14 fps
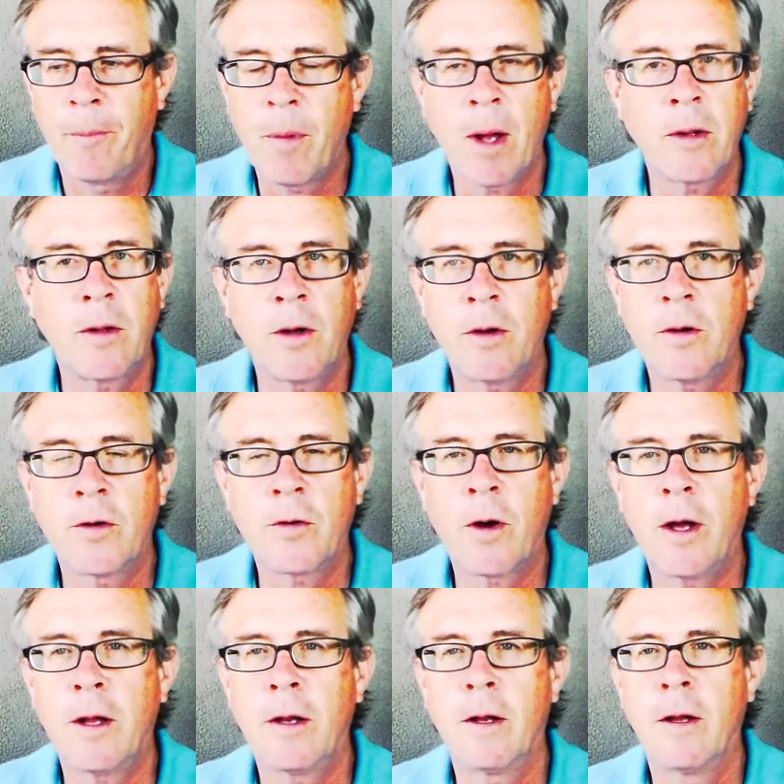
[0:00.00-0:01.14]
I'm not there to
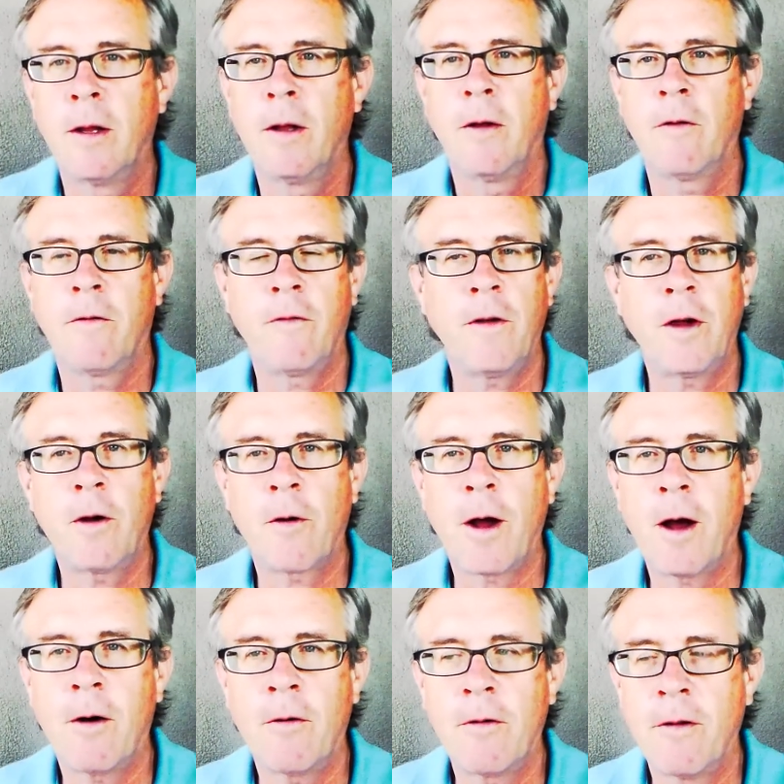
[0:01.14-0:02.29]
try and figure
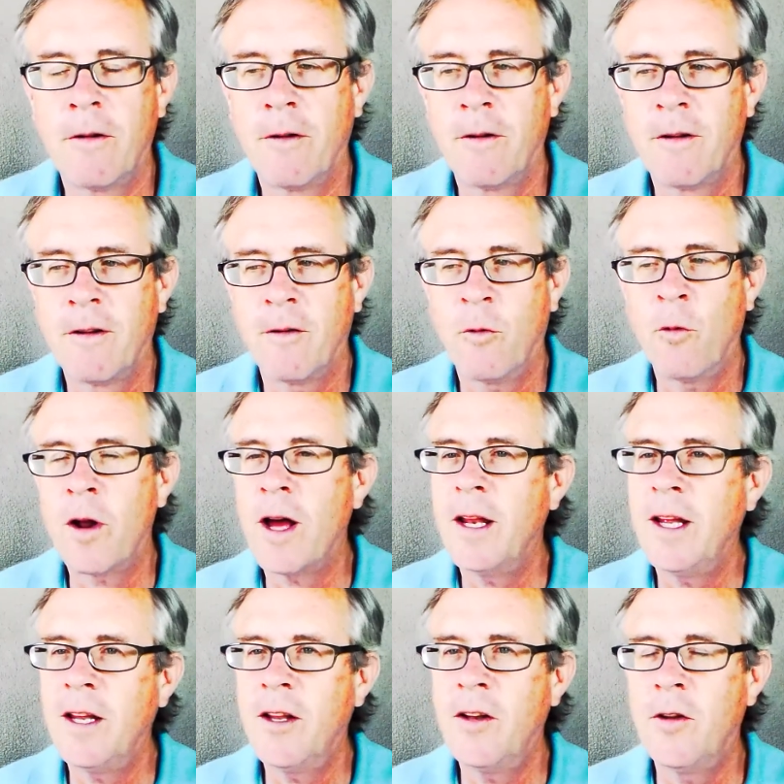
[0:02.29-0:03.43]
out what I
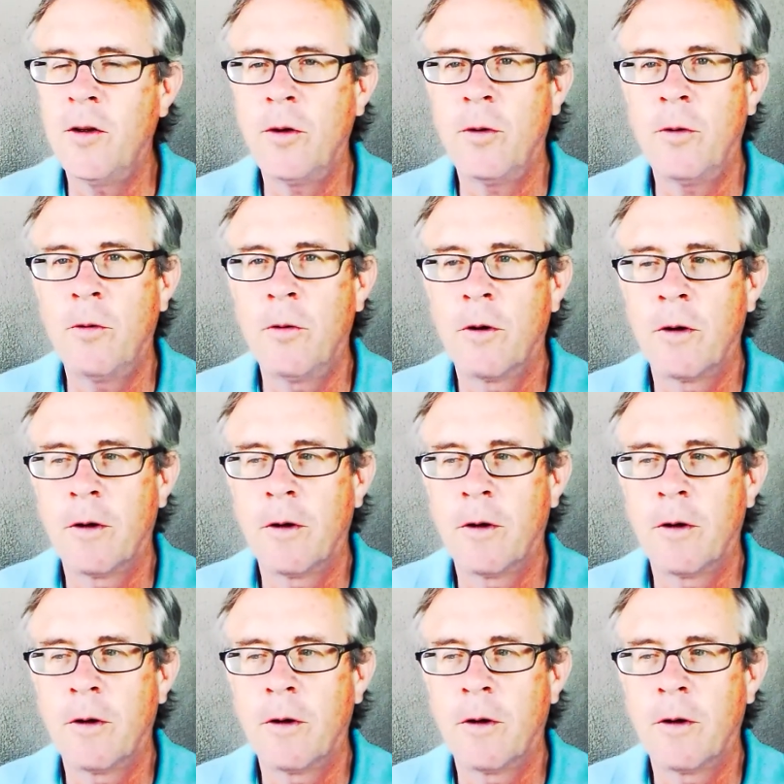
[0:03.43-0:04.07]
need to do